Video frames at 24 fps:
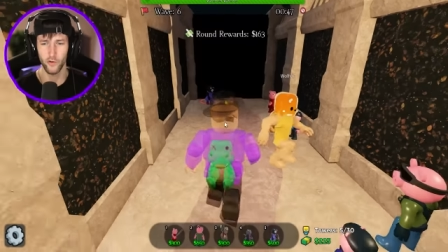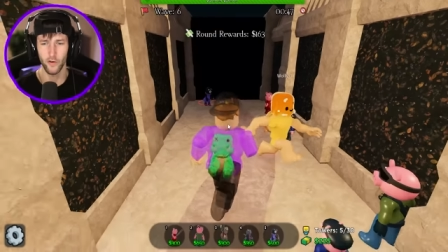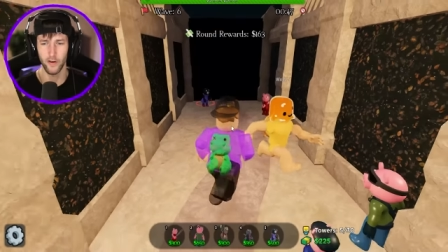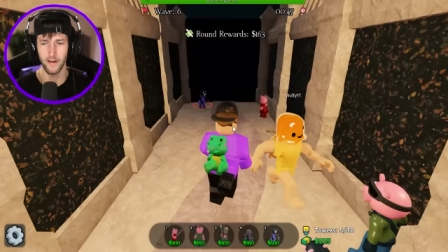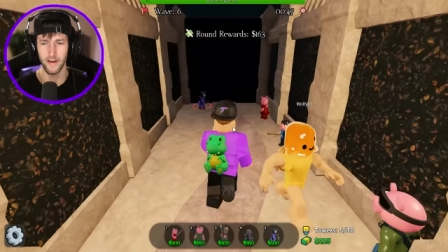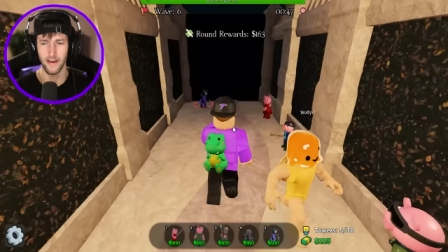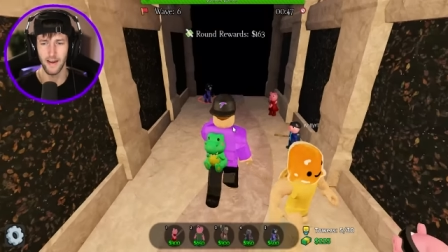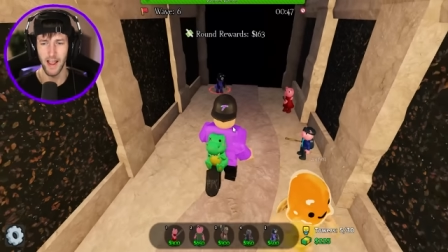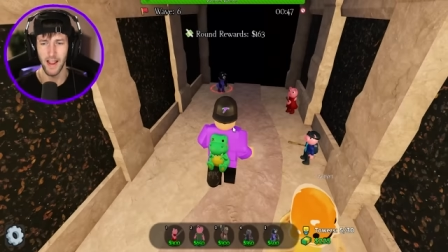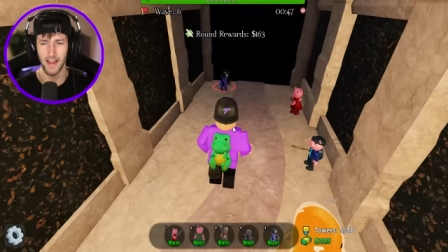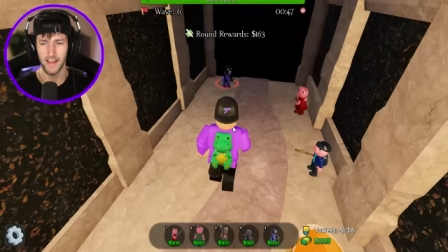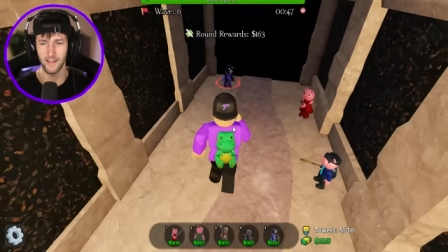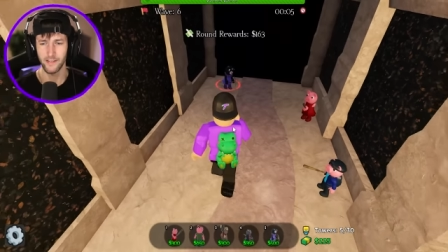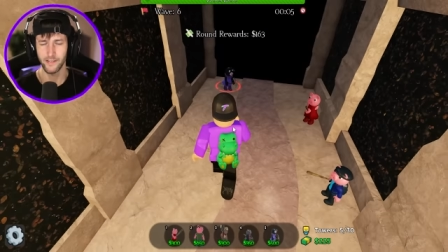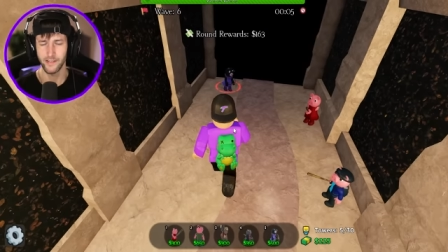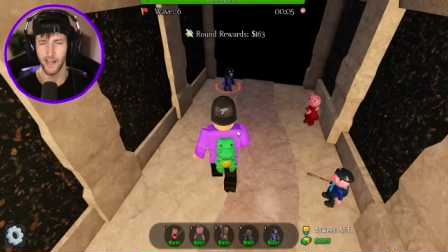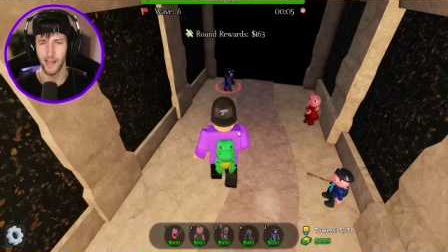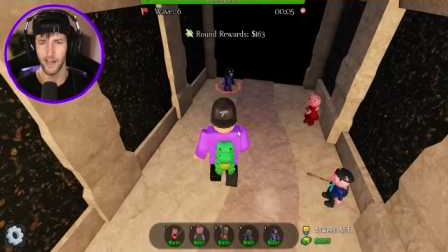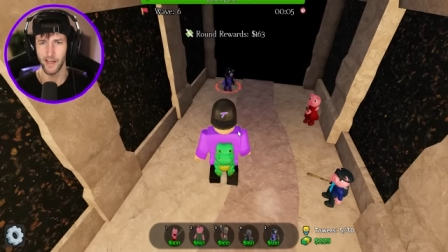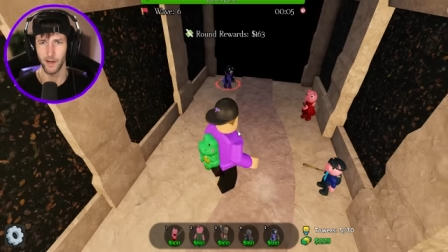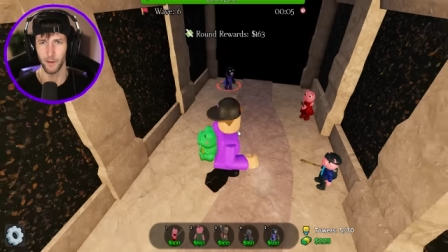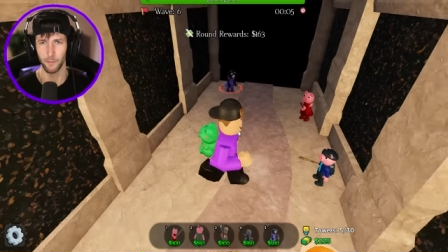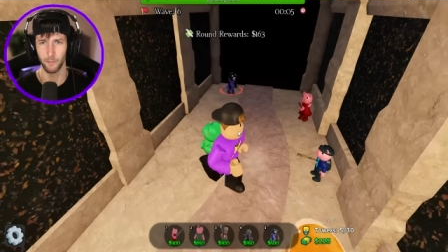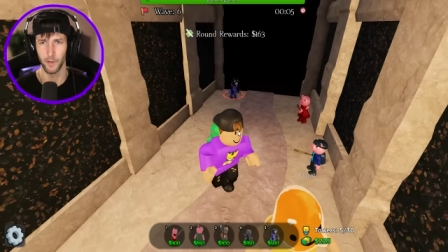grenades
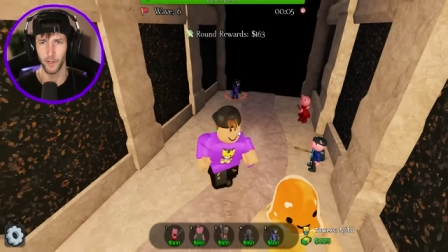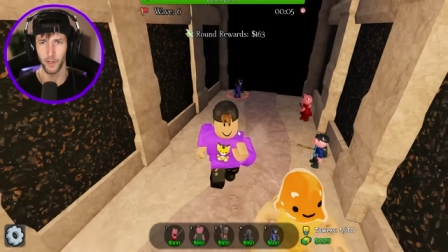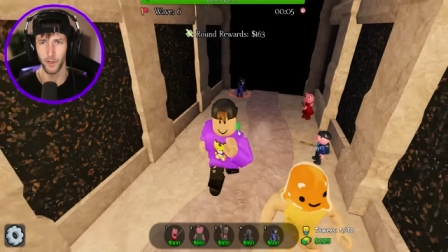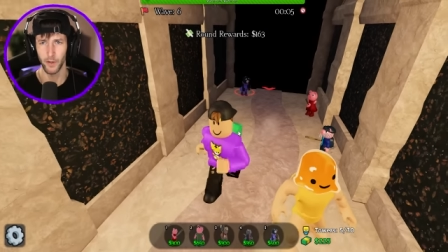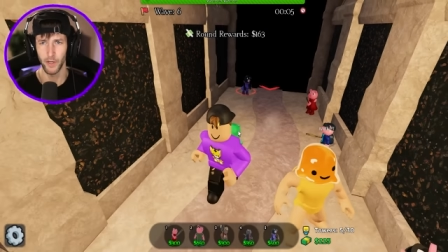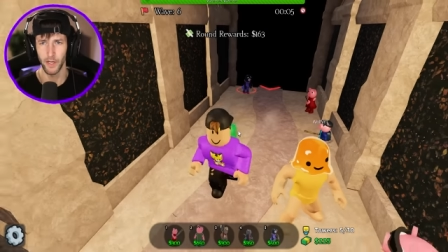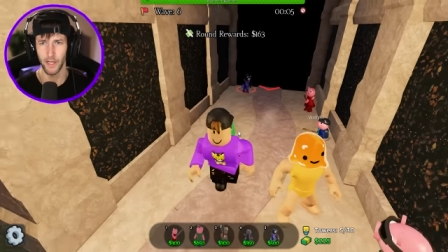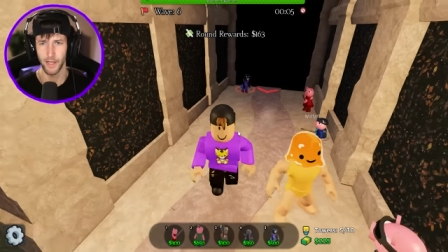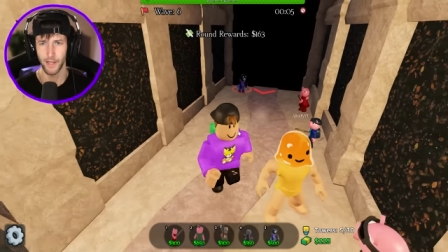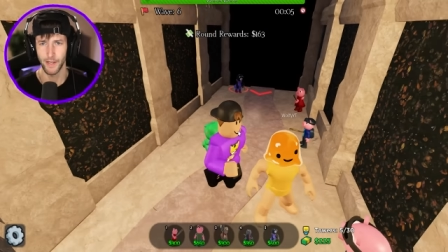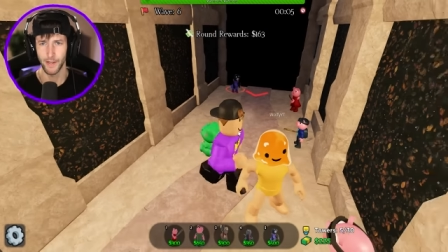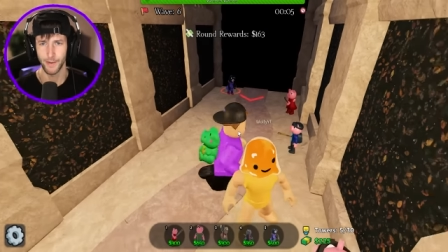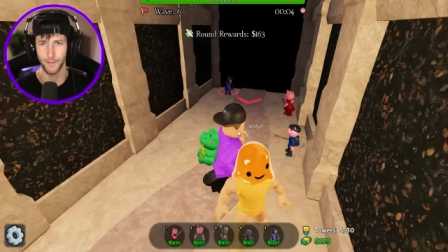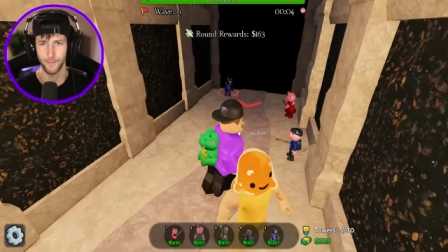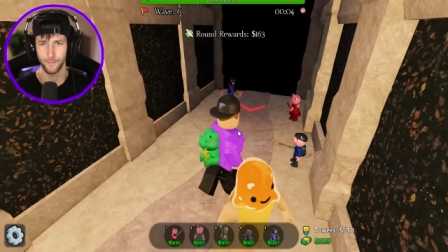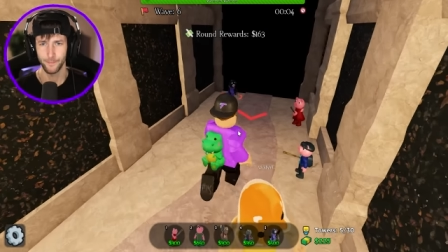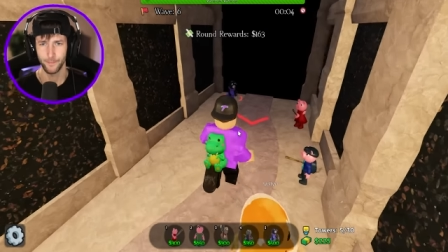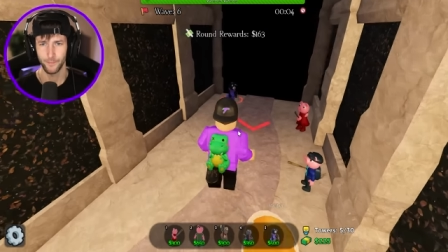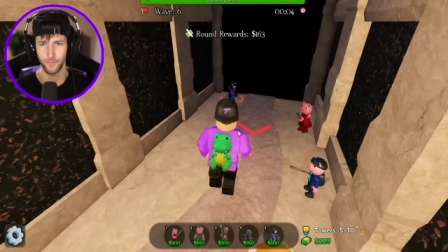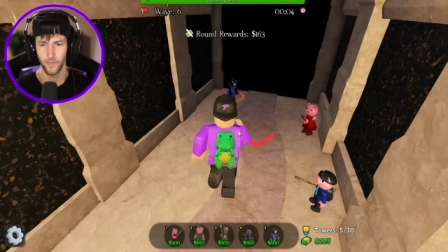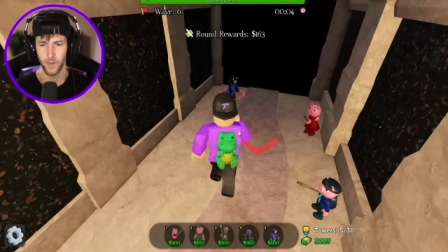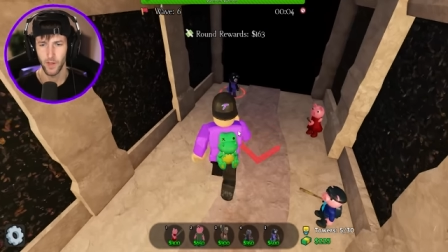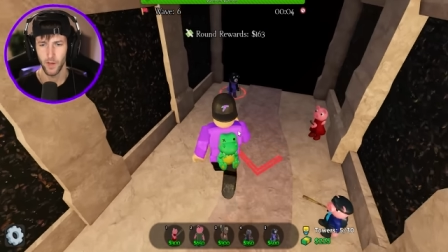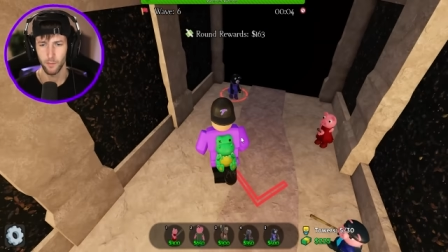at them, dude.
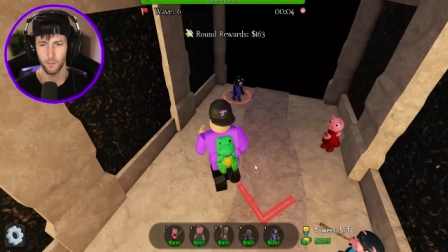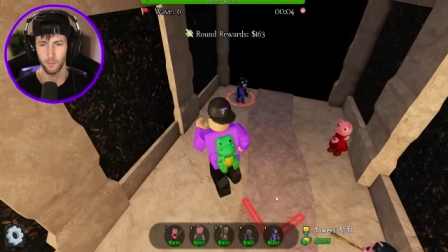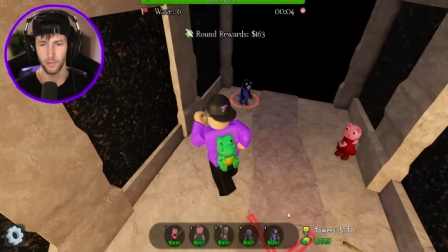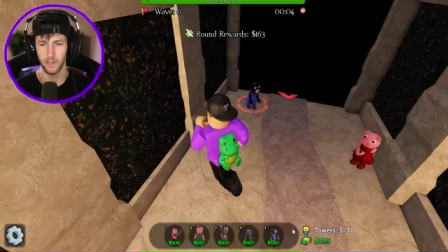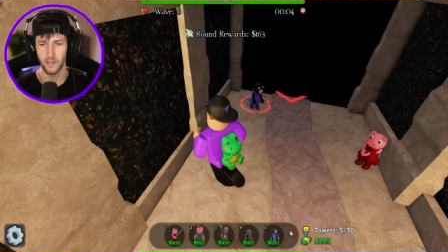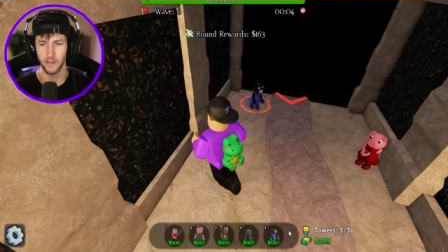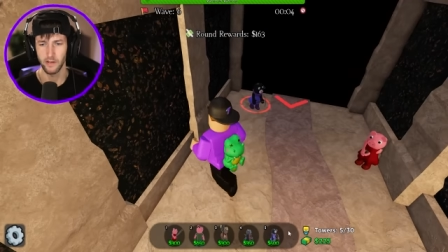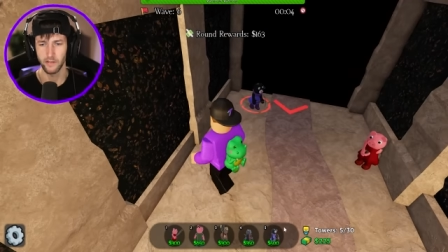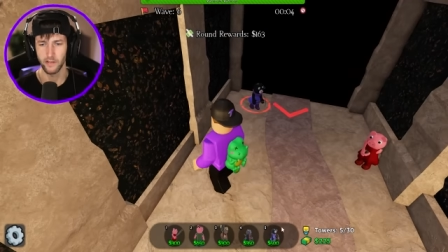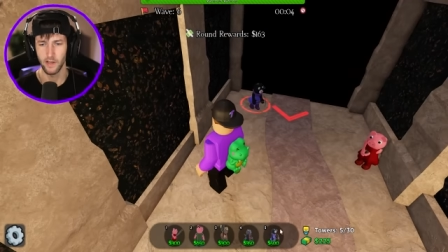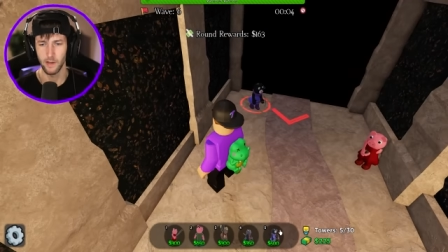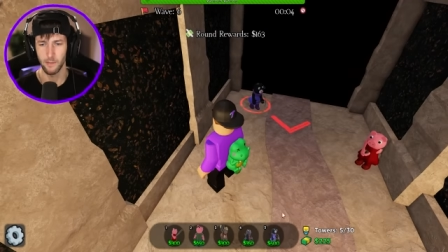Please